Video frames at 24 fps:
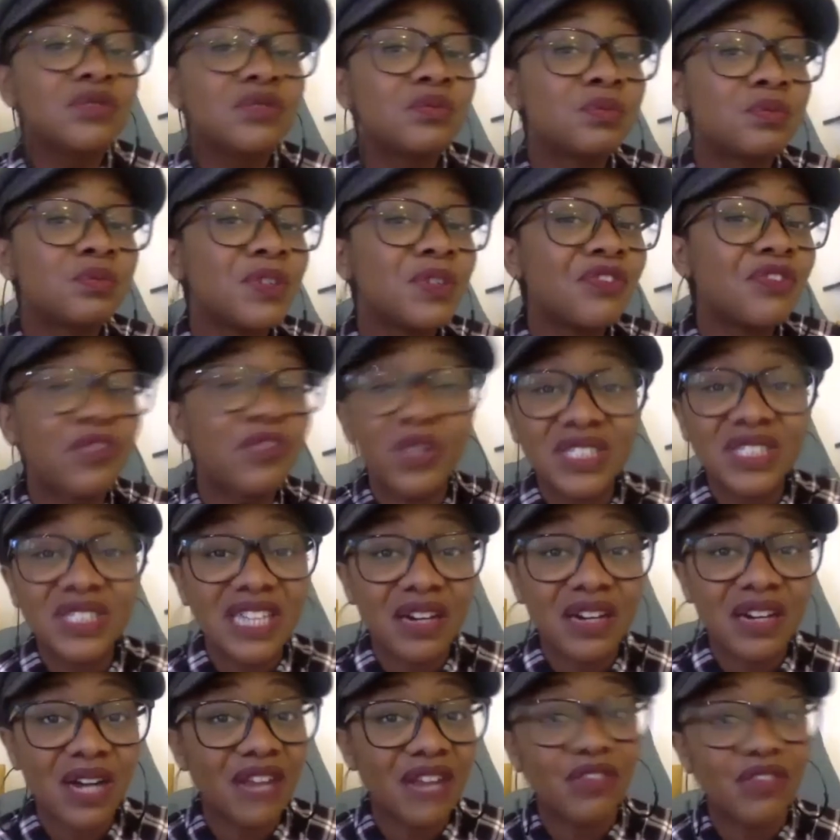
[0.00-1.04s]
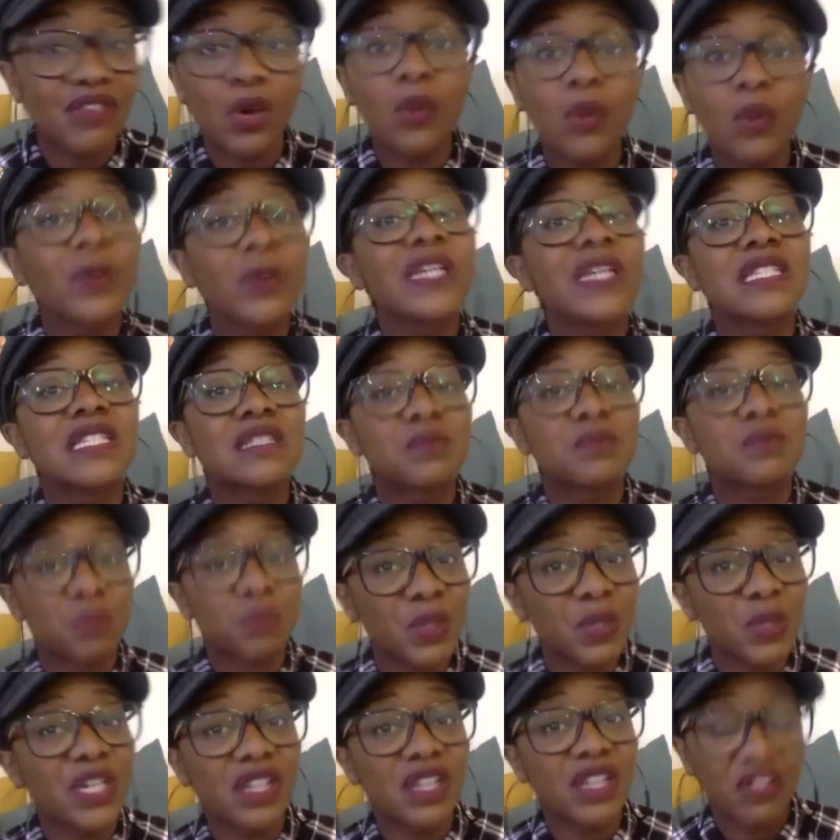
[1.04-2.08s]
Before now, I've always
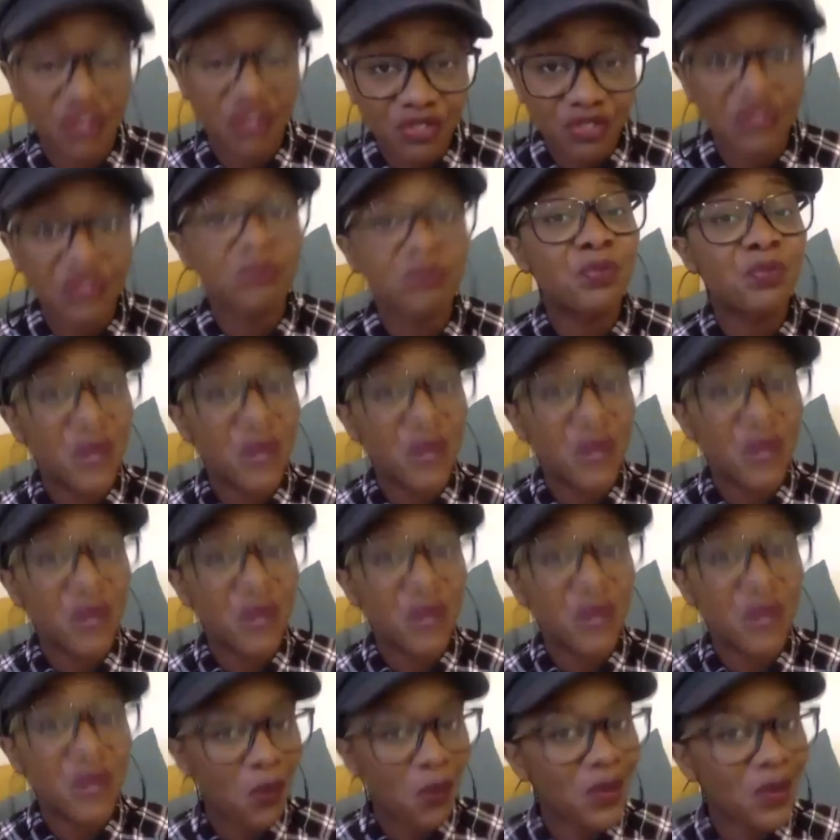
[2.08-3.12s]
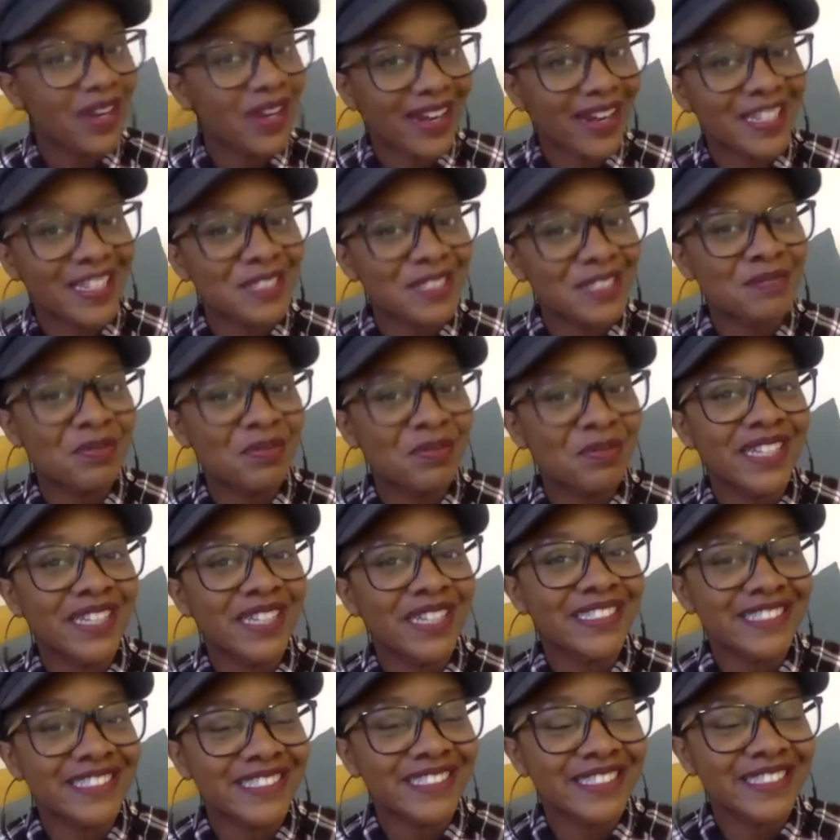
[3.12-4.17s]
been a pretty organized
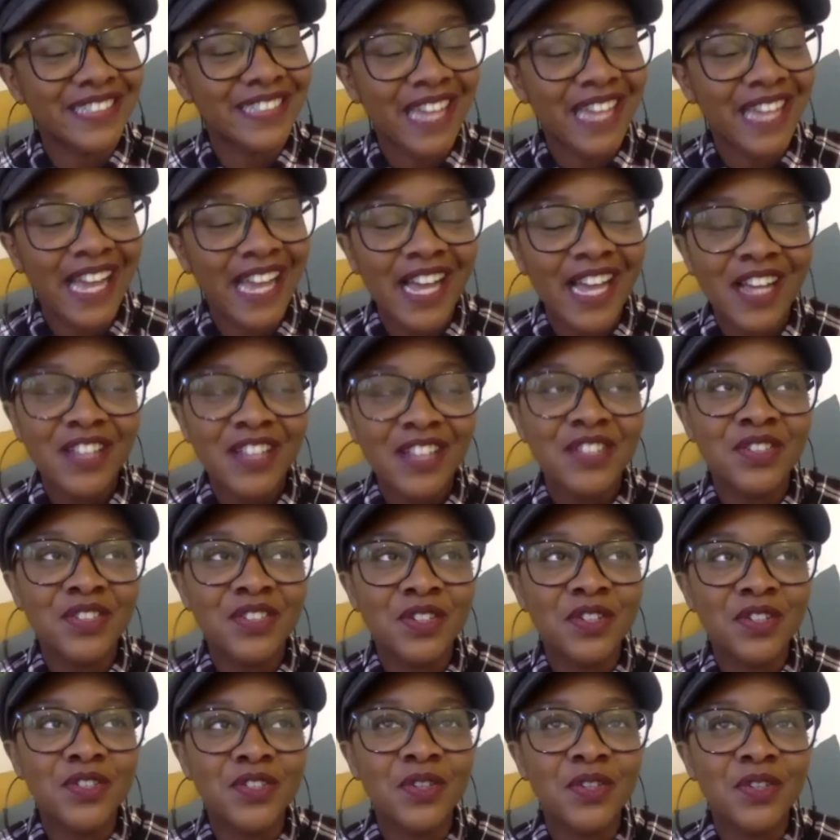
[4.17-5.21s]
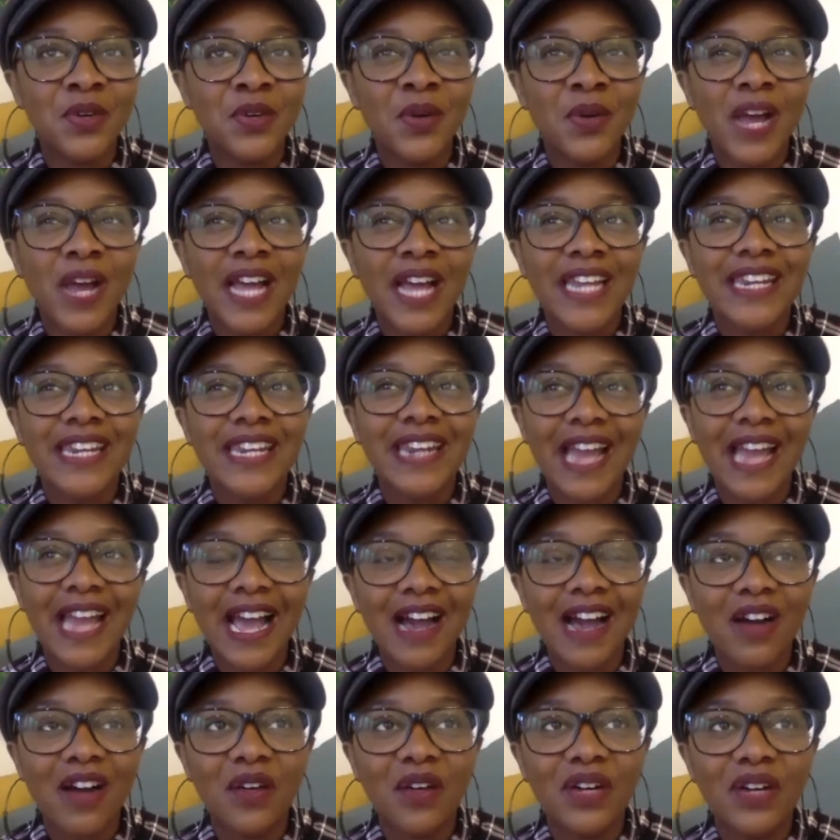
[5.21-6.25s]
person, so
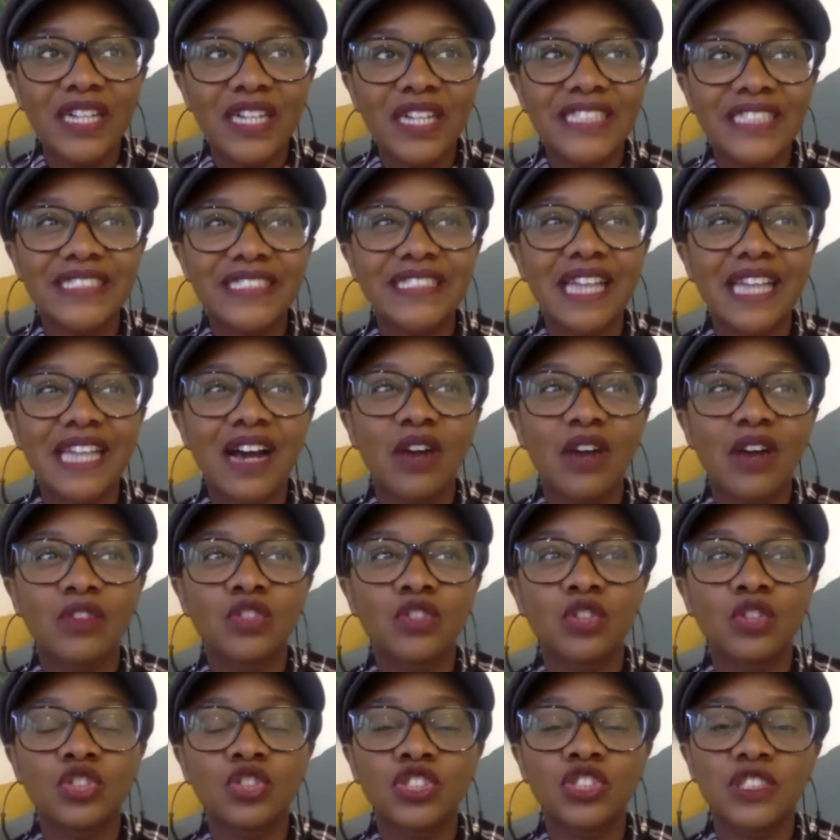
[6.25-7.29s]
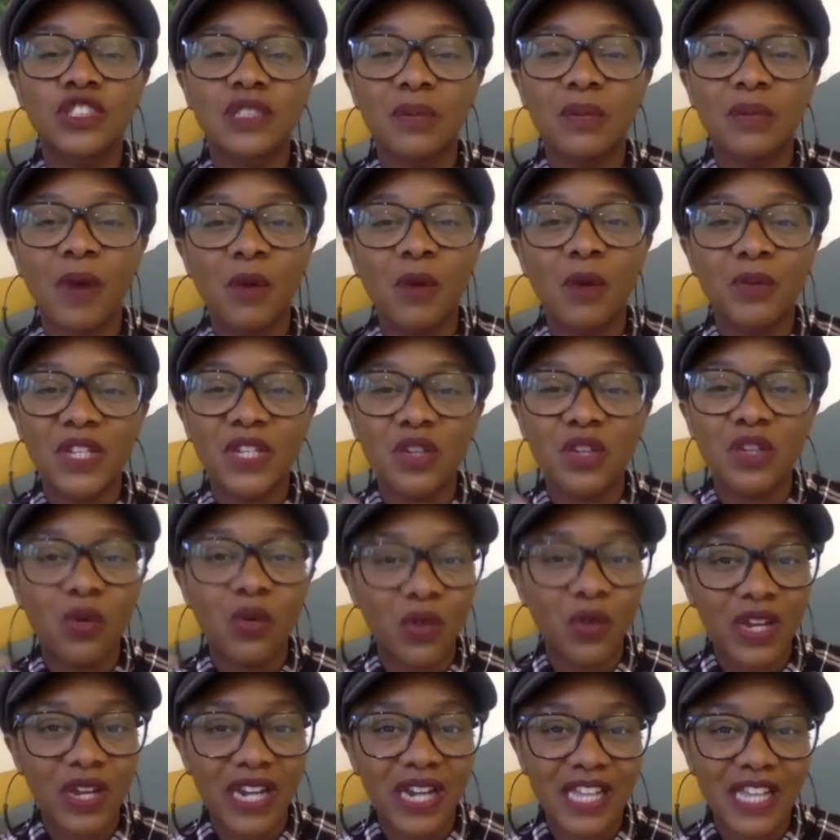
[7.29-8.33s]
now it's not just about being
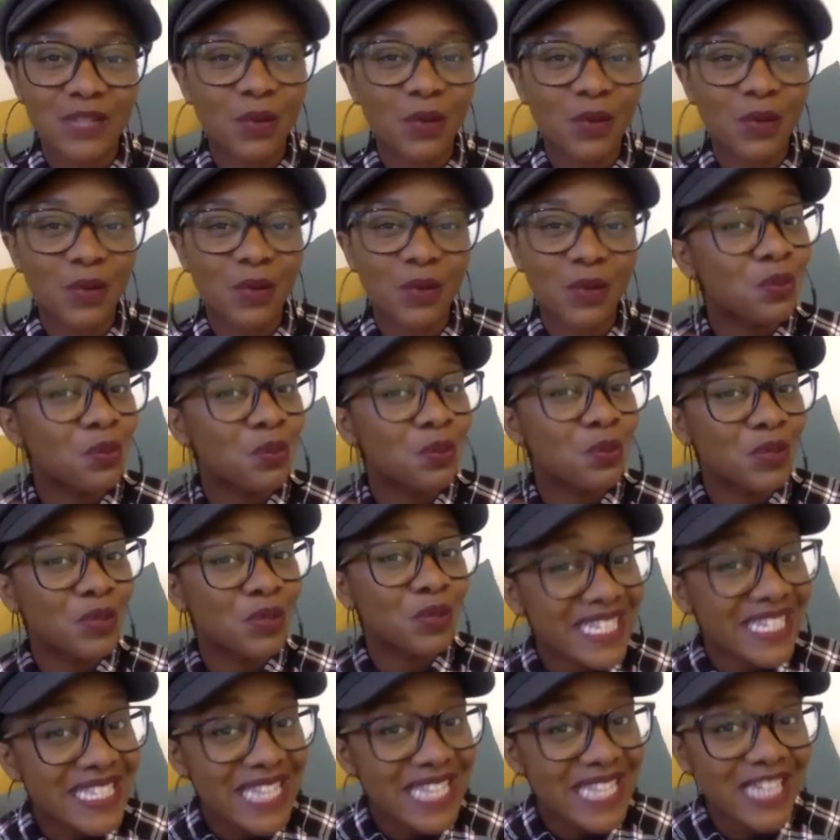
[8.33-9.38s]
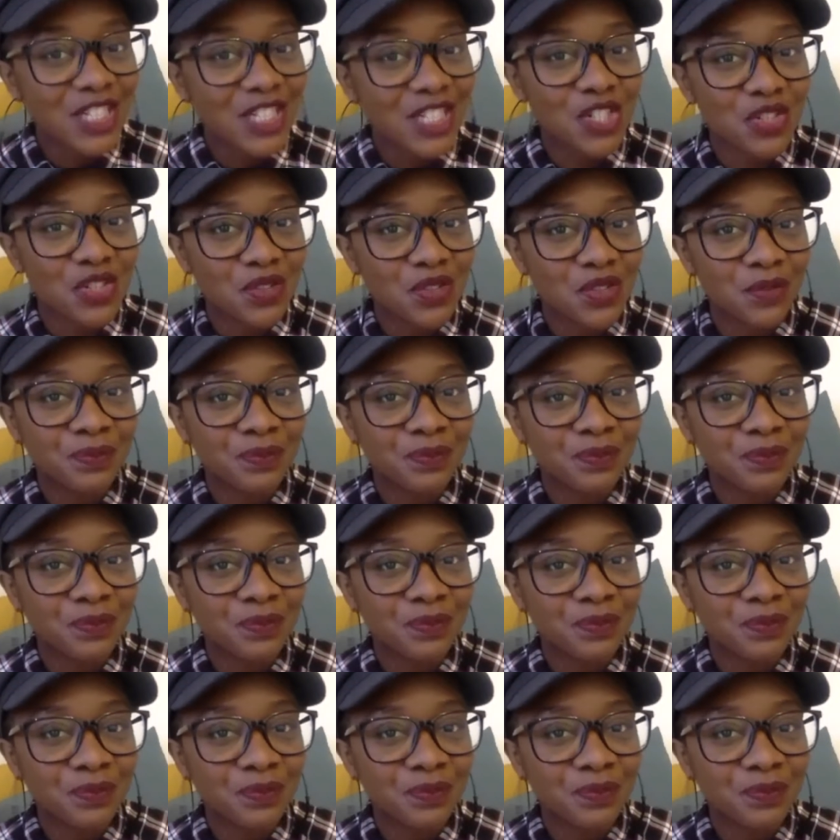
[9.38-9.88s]
organized, but also being intentional,